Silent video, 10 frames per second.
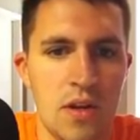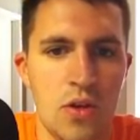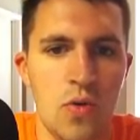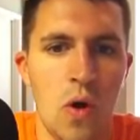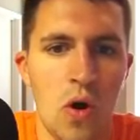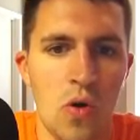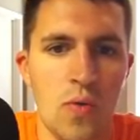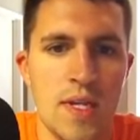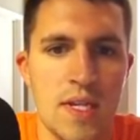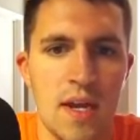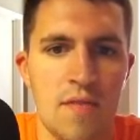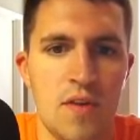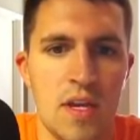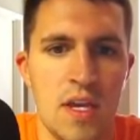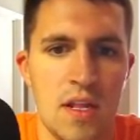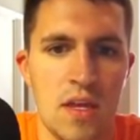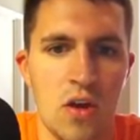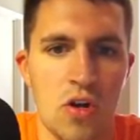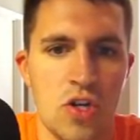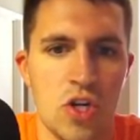you always have to get the
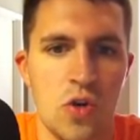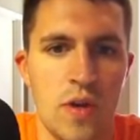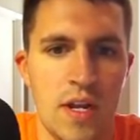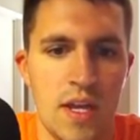Archer Queen